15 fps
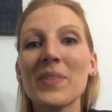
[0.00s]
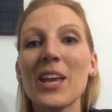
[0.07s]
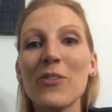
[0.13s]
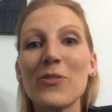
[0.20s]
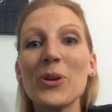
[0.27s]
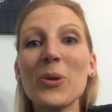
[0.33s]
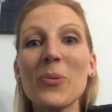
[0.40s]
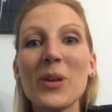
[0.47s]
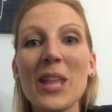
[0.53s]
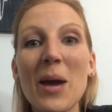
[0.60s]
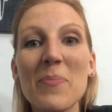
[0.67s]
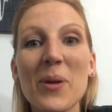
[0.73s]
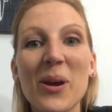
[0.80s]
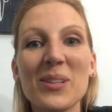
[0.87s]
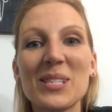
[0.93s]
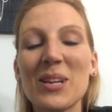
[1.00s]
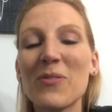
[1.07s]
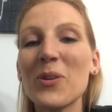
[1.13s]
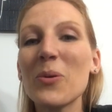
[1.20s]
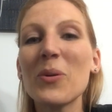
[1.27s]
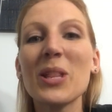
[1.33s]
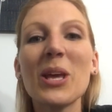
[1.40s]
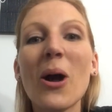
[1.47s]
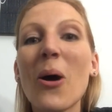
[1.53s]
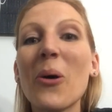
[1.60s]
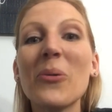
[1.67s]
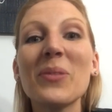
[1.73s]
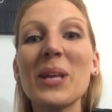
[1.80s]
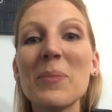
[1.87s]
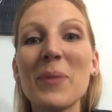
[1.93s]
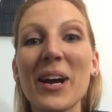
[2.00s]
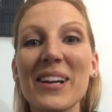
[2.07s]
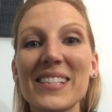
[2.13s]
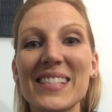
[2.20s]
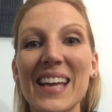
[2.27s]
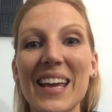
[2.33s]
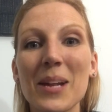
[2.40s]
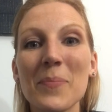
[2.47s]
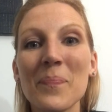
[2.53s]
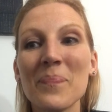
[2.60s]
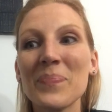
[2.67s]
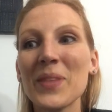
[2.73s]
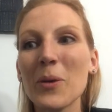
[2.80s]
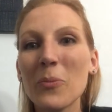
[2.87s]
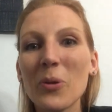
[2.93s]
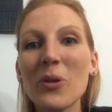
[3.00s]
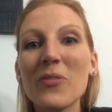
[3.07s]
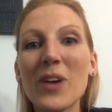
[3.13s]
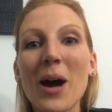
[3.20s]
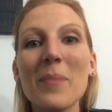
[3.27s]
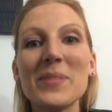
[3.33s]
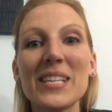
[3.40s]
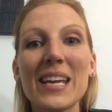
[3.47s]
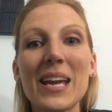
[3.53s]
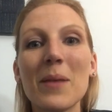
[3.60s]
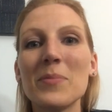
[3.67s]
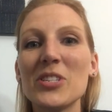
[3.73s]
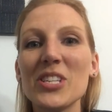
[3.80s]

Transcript: If you were that person, if you were the only person that would have come to him,